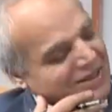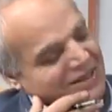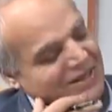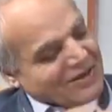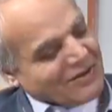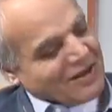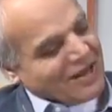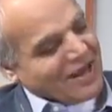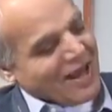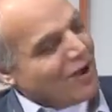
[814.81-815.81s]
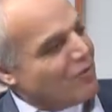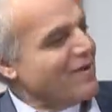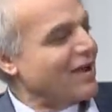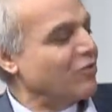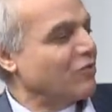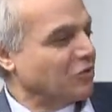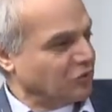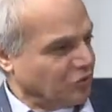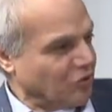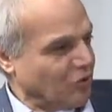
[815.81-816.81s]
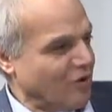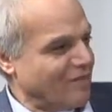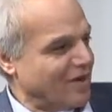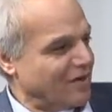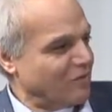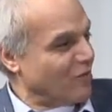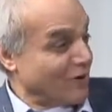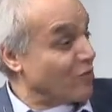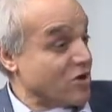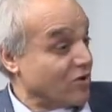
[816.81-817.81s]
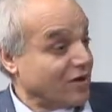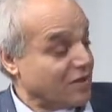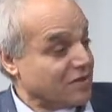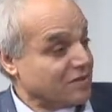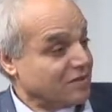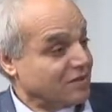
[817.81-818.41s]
you know uh, how men control women one way or another.